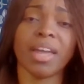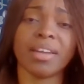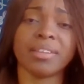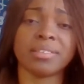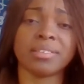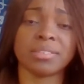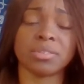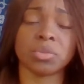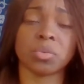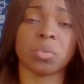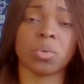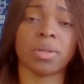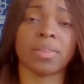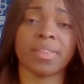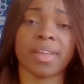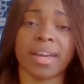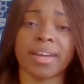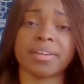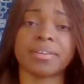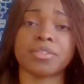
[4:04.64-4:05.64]
and so
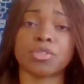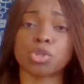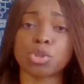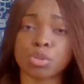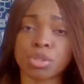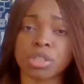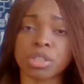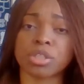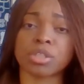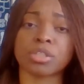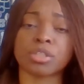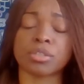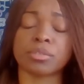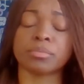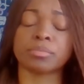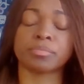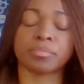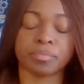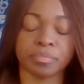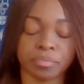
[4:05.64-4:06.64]
on. That could trigger.
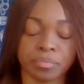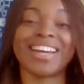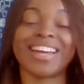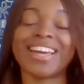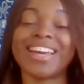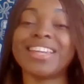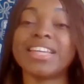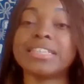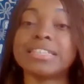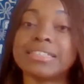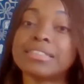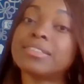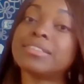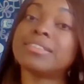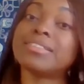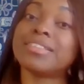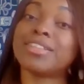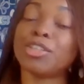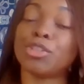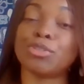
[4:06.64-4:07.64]
An
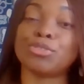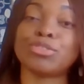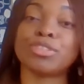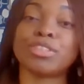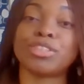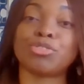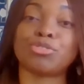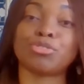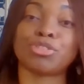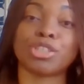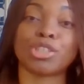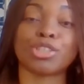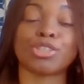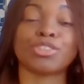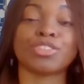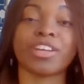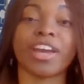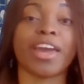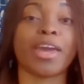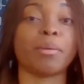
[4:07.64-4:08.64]
antecedent usually
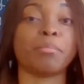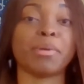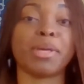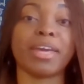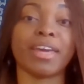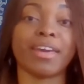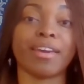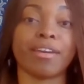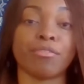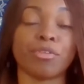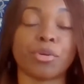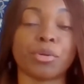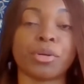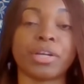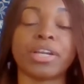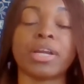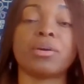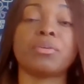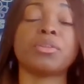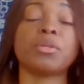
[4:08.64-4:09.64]
triggers a behavior.
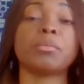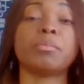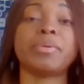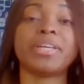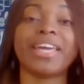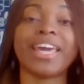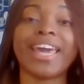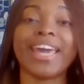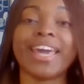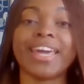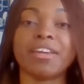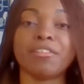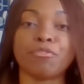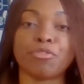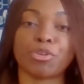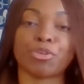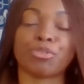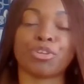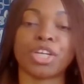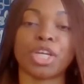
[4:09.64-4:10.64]
Now the
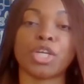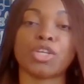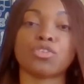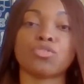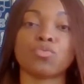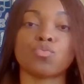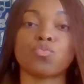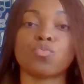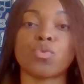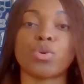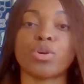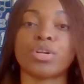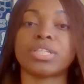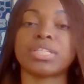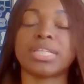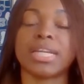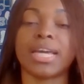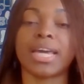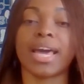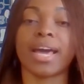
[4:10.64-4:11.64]
behavior is what
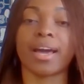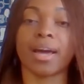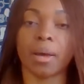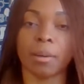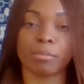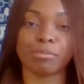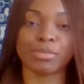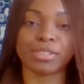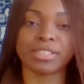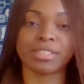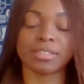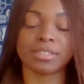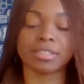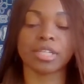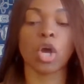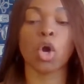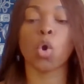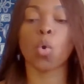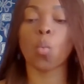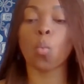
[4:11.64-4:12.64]
happens,
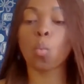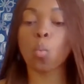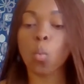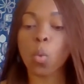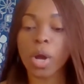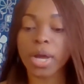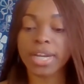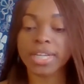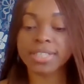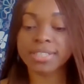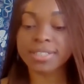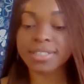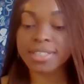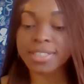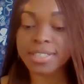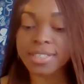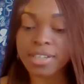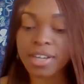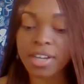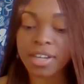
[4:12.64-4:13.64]
what is
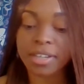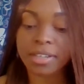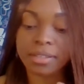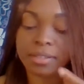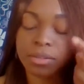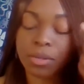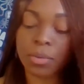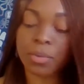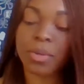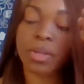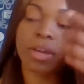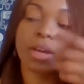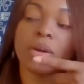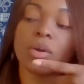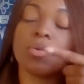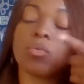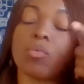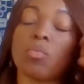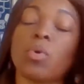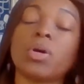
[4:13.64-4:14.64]
done,
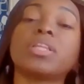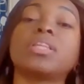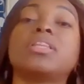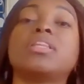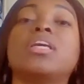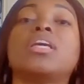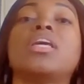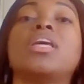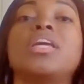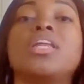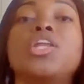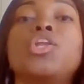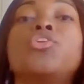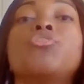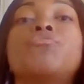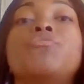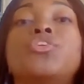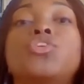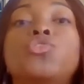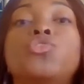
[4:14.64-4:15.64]
okay, what the
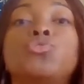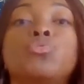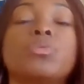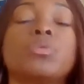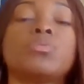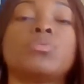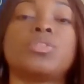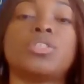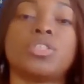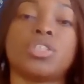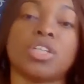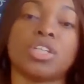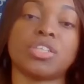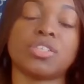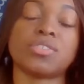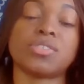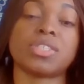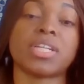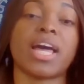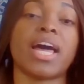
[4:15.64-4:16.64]
individual
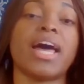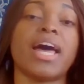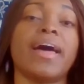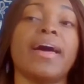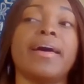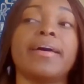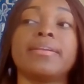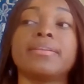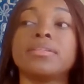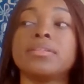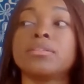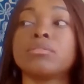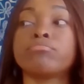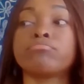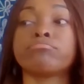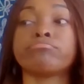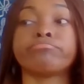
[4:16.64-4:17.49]
does, and